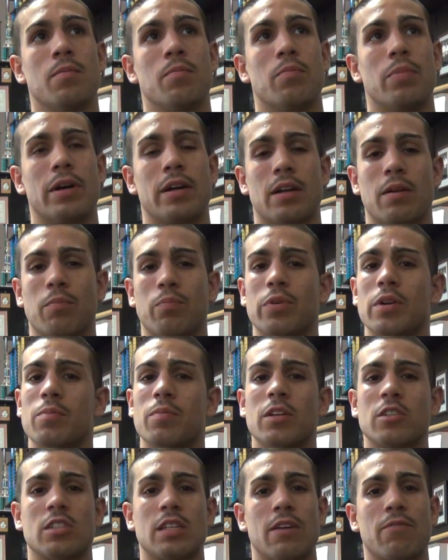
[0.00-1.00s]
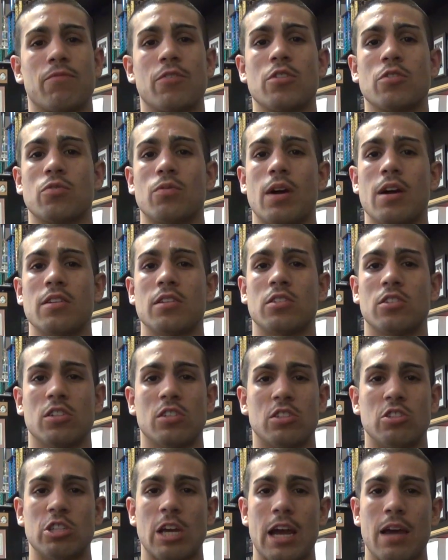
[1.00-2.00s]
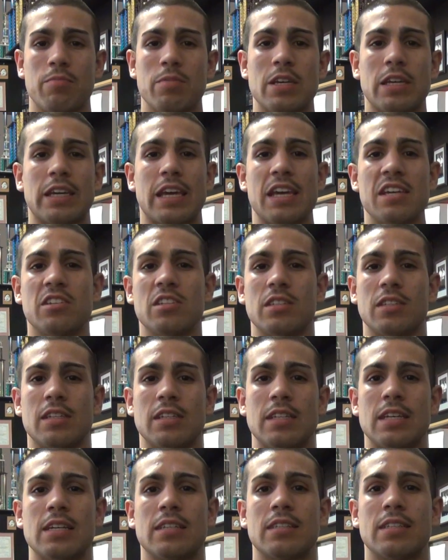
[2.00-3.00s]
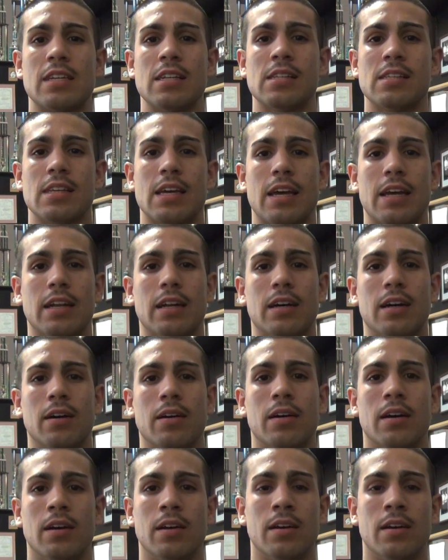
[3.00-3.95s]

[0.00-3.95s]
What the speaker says: But pretty much that first round is just jabbing, gauging the distance, and